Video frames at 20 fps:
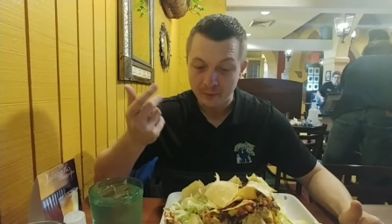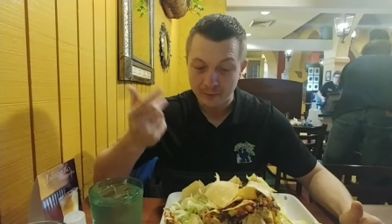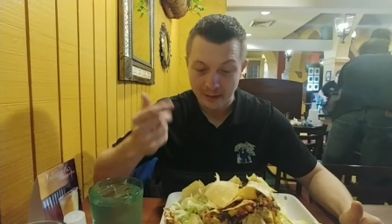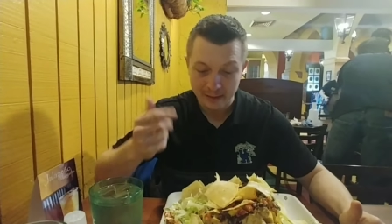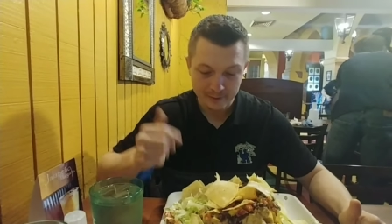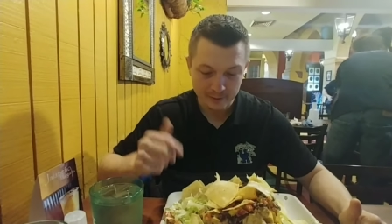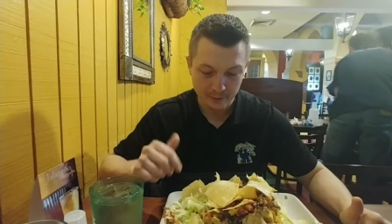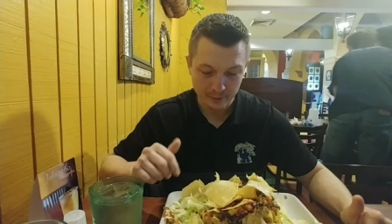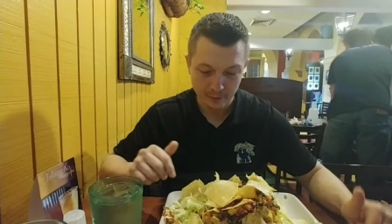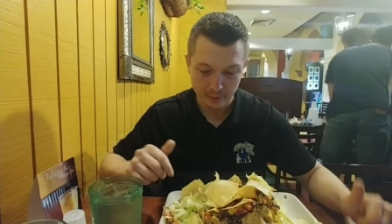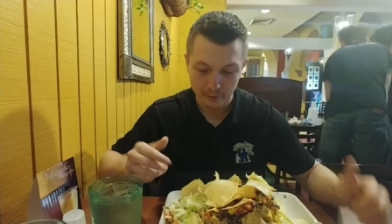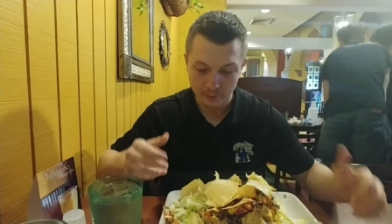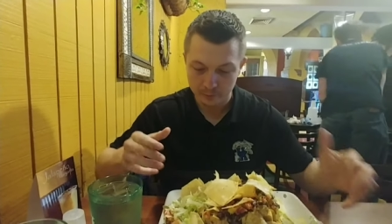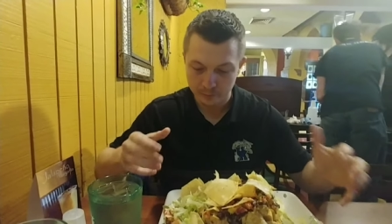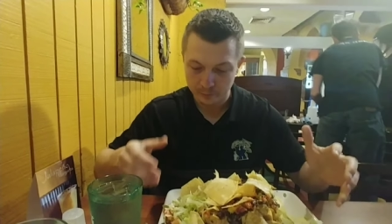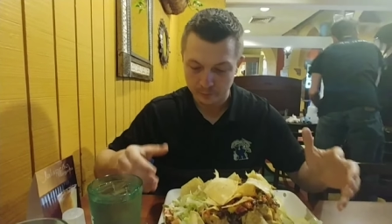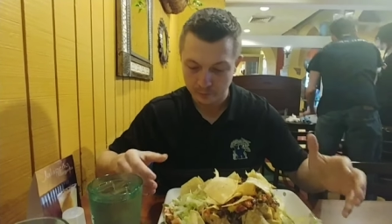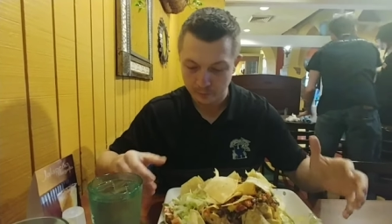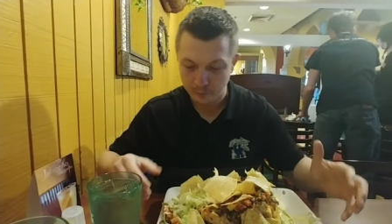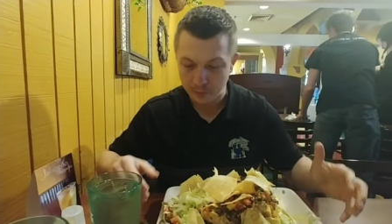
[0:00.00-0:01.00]
that's a little
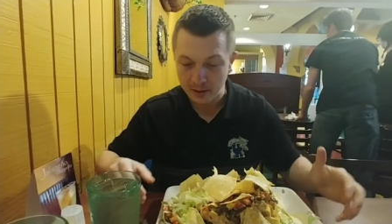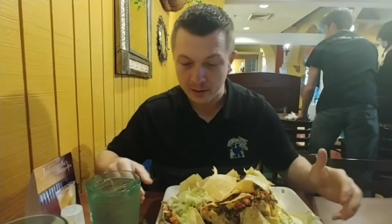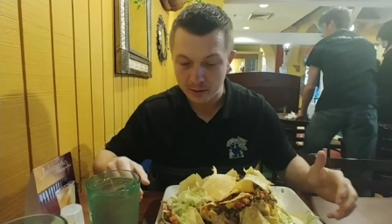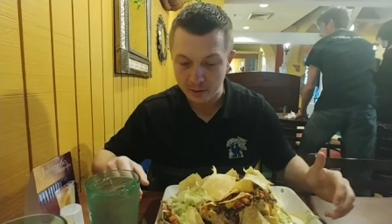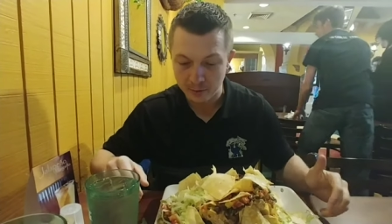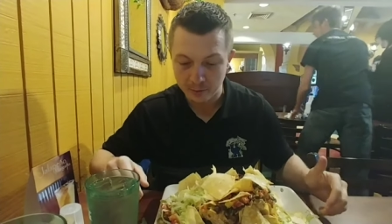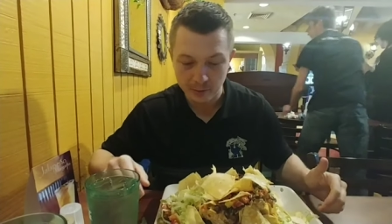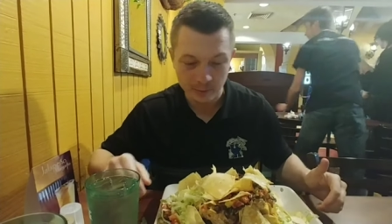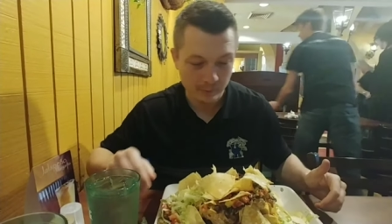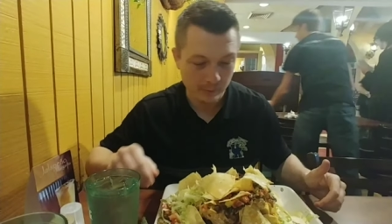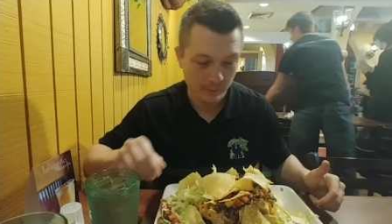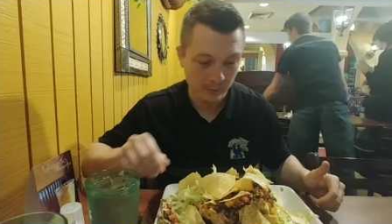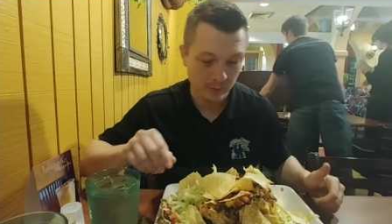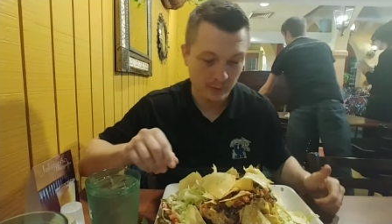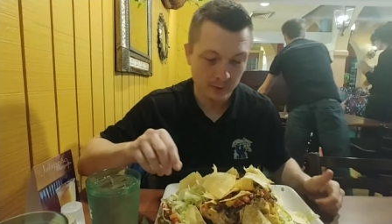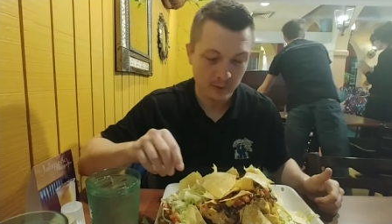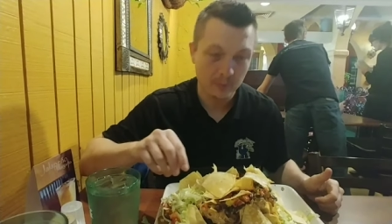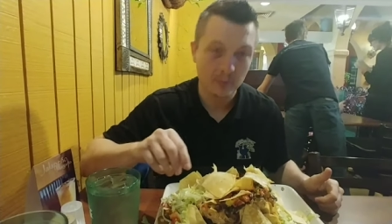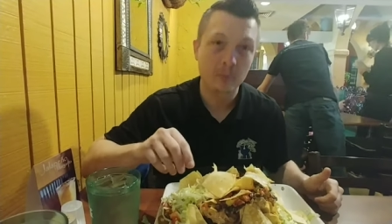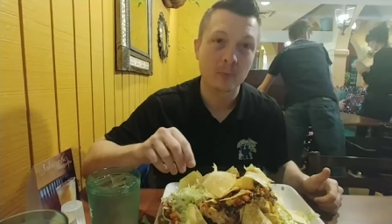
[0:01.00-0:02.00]
pico de,
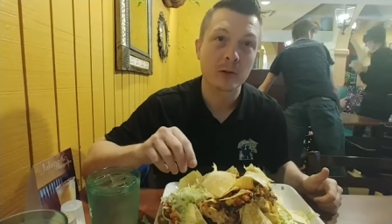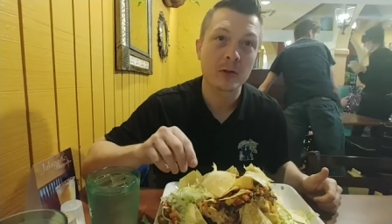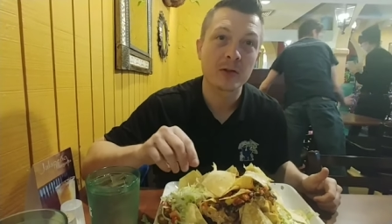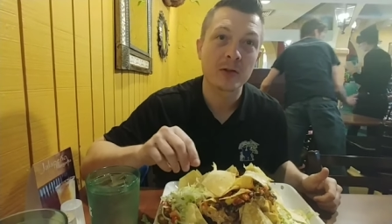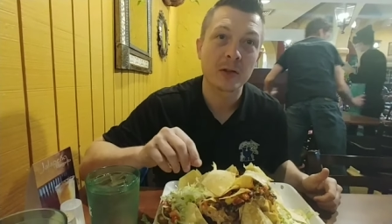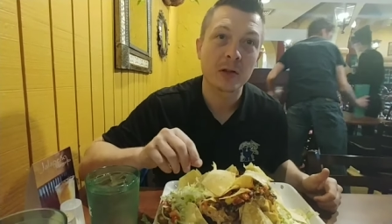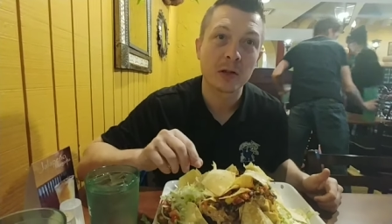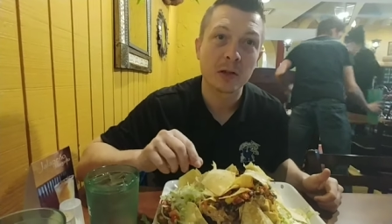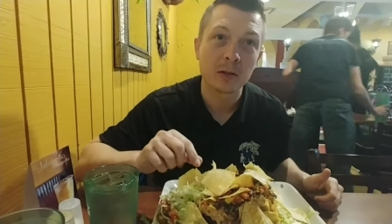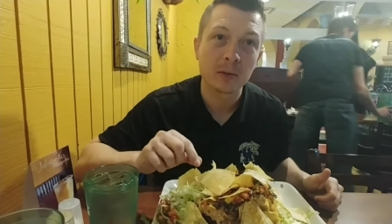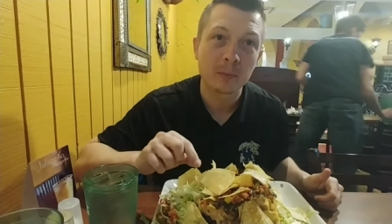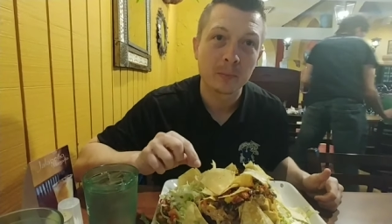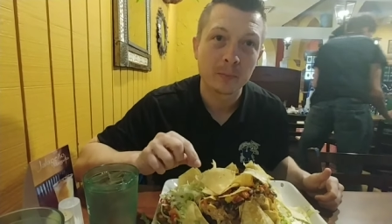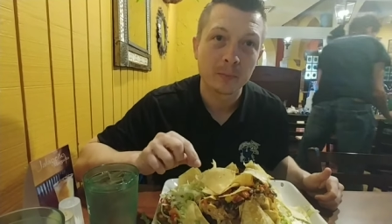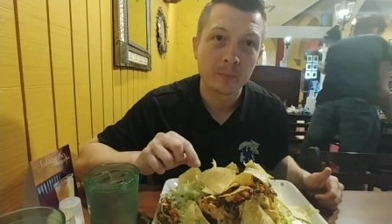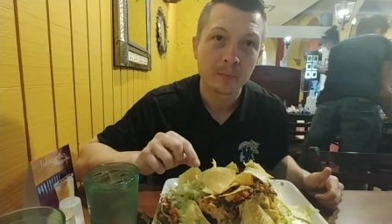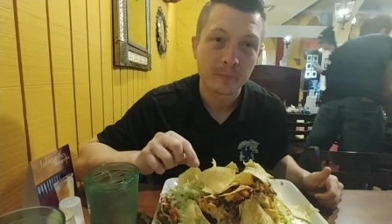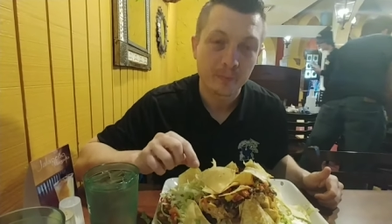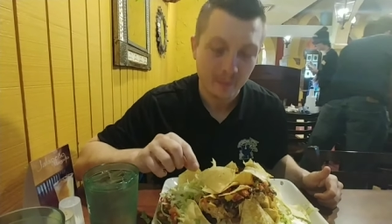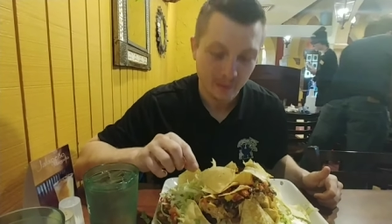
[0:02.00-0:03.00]
what is it called? Pico
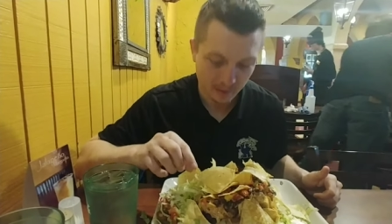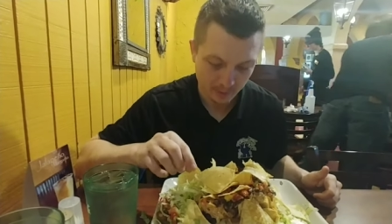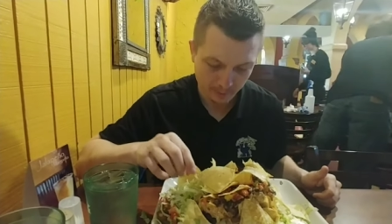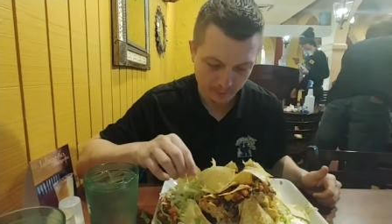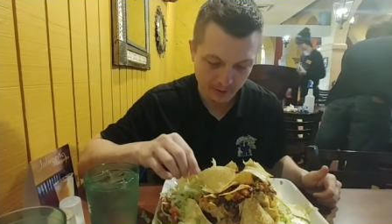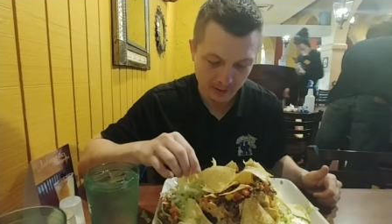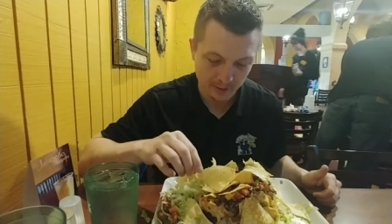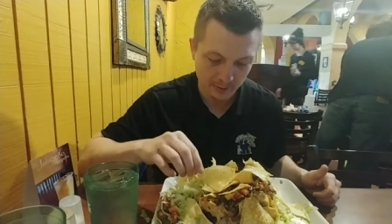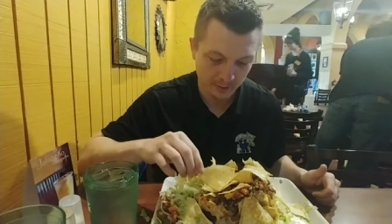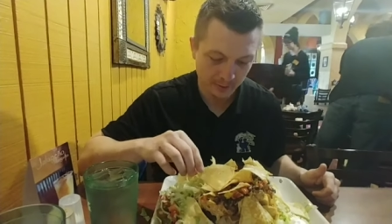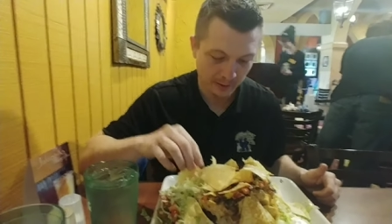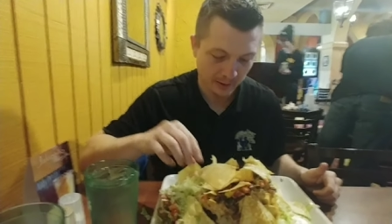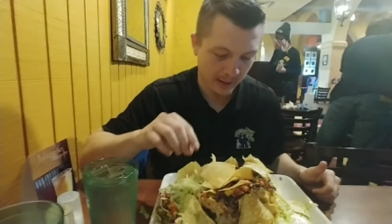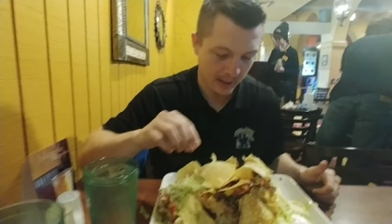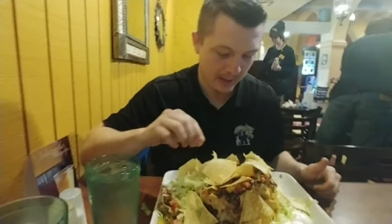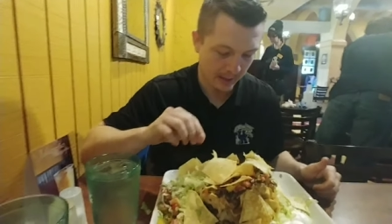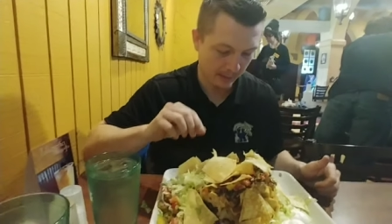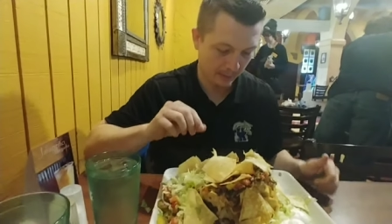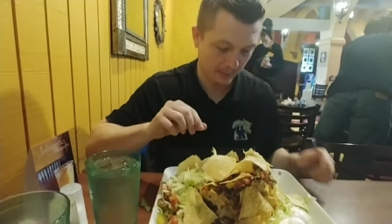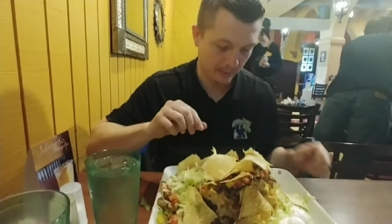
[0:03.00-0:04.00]
de gallo. Pico de
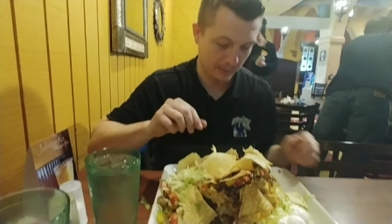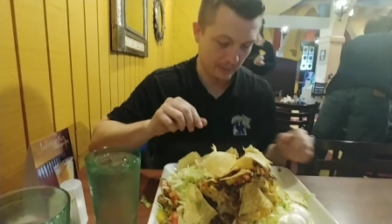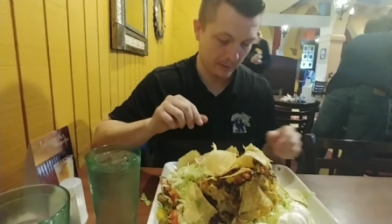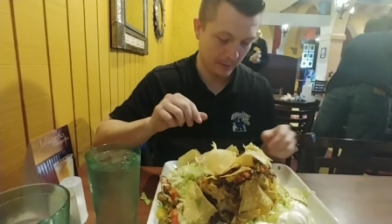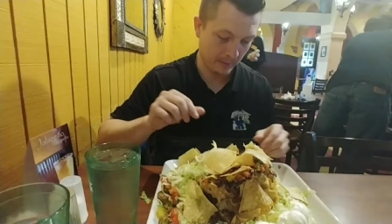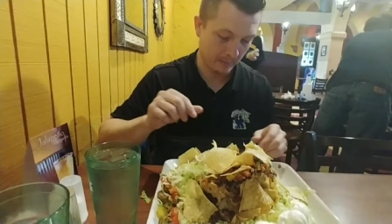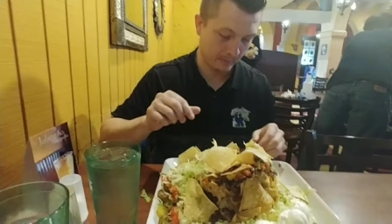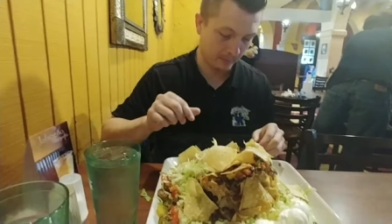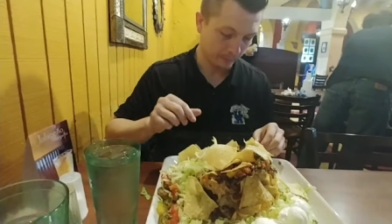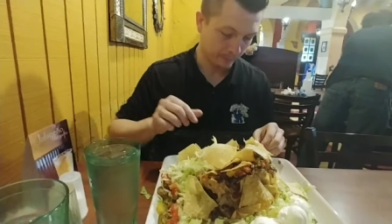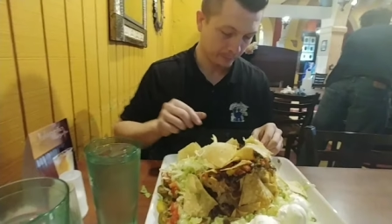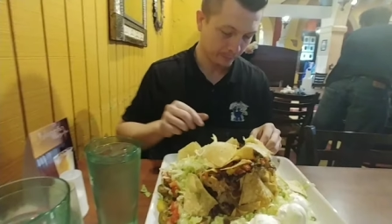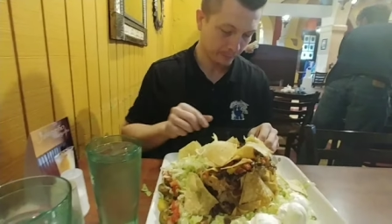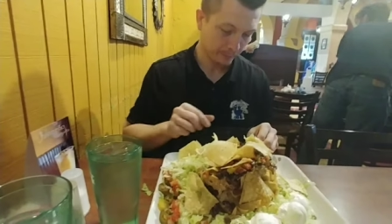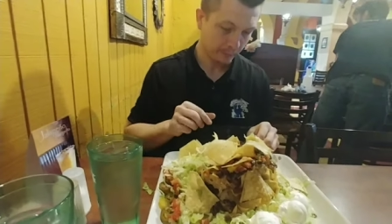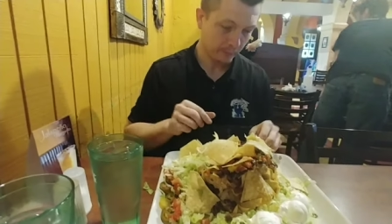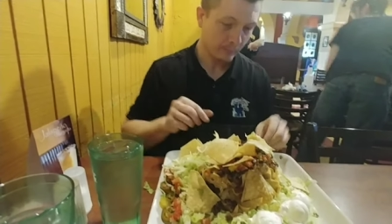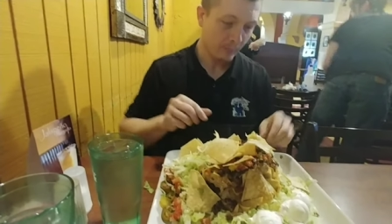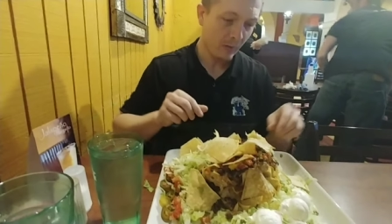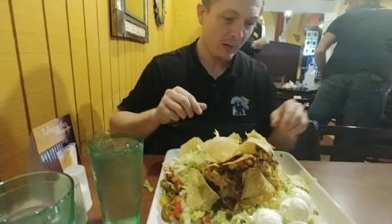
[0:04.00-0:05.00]
gallo on there.
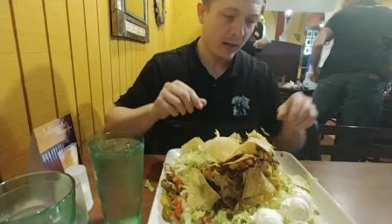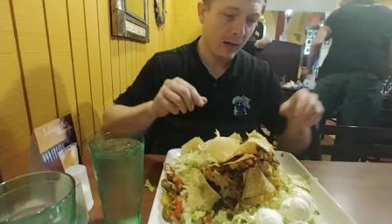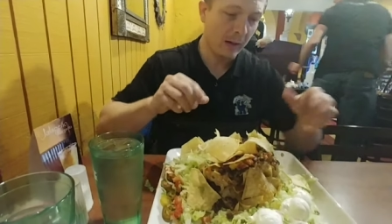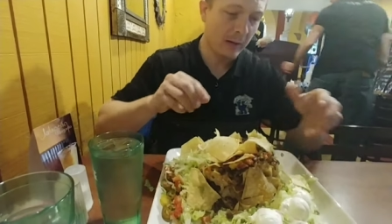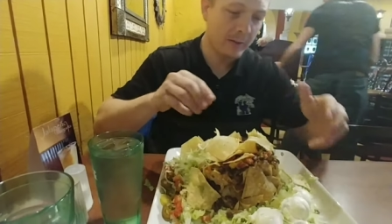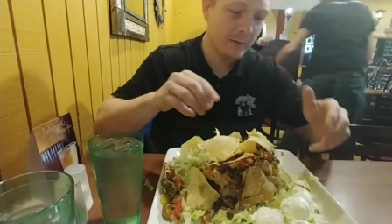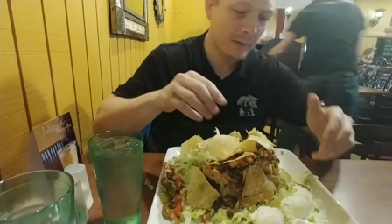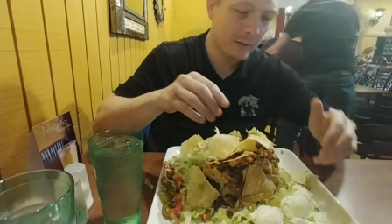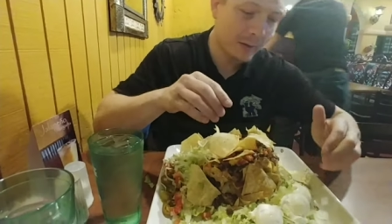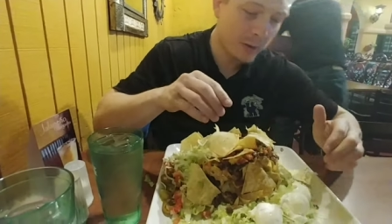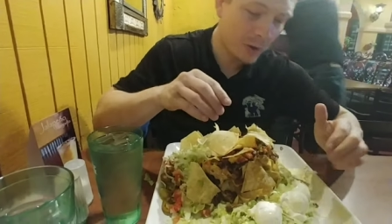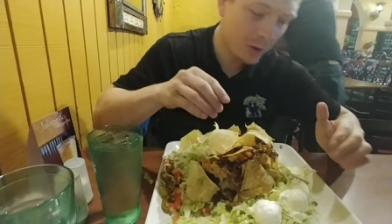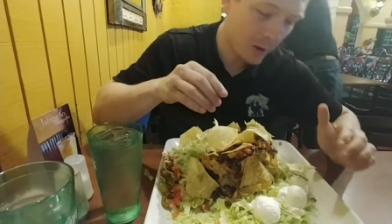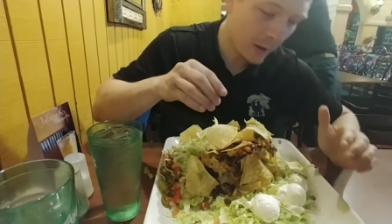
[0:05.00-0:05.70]
All right, so let's